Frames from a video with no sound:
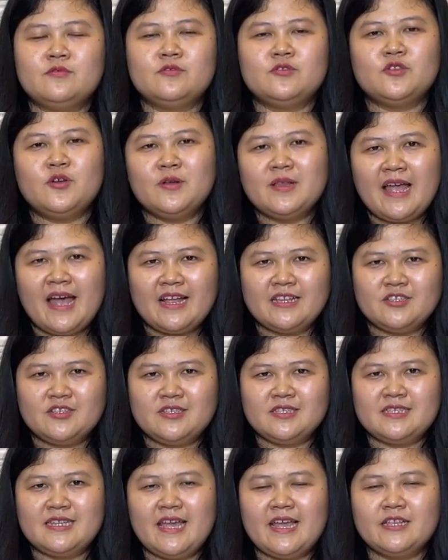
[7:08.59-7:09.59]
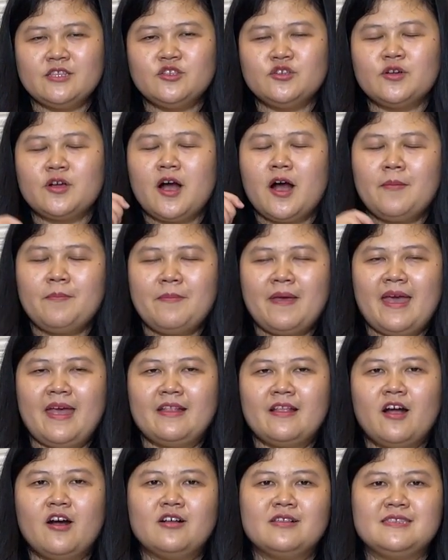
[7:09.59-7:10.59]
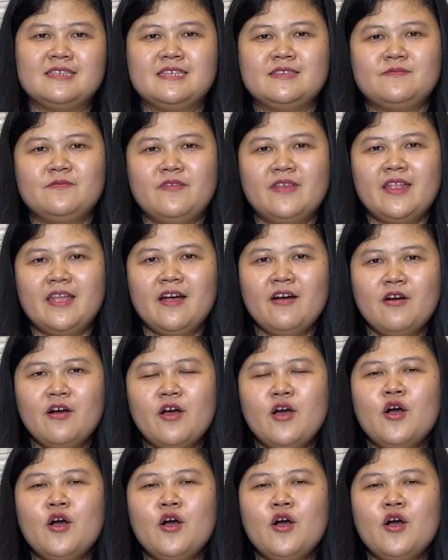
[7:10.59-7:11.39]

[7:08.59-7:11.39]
don't hesitate to comment on this video.